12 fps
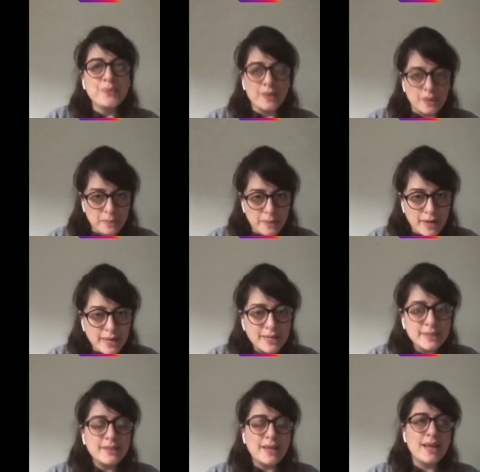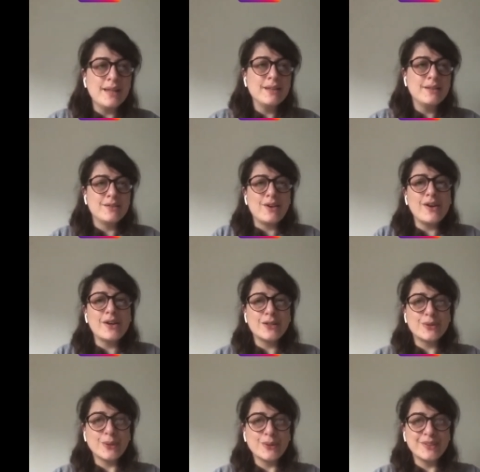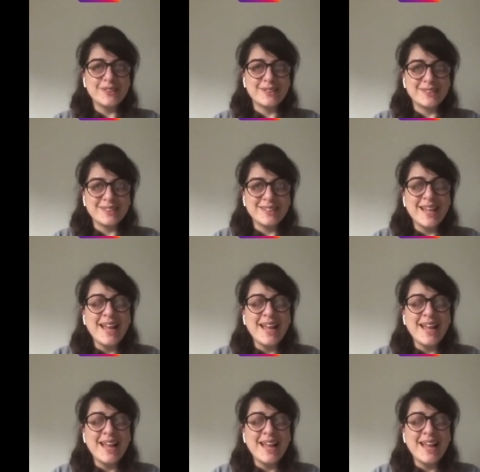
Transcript: the brand and the target audience